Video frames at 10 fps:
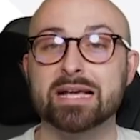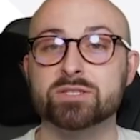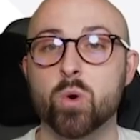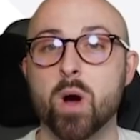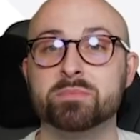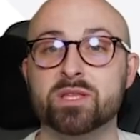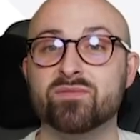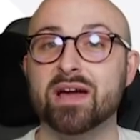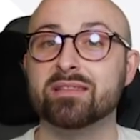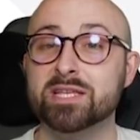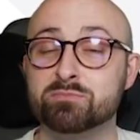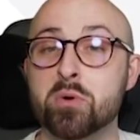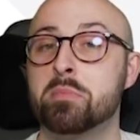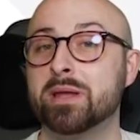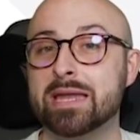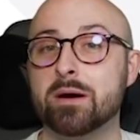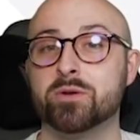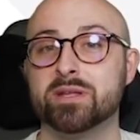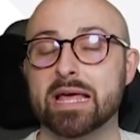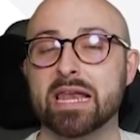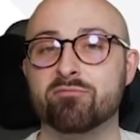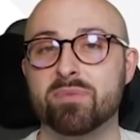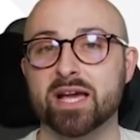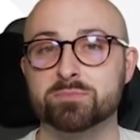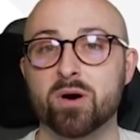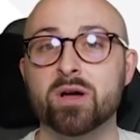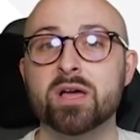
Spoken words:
hasn't caught up to the fact that he's probably nailed on in that left-back spot.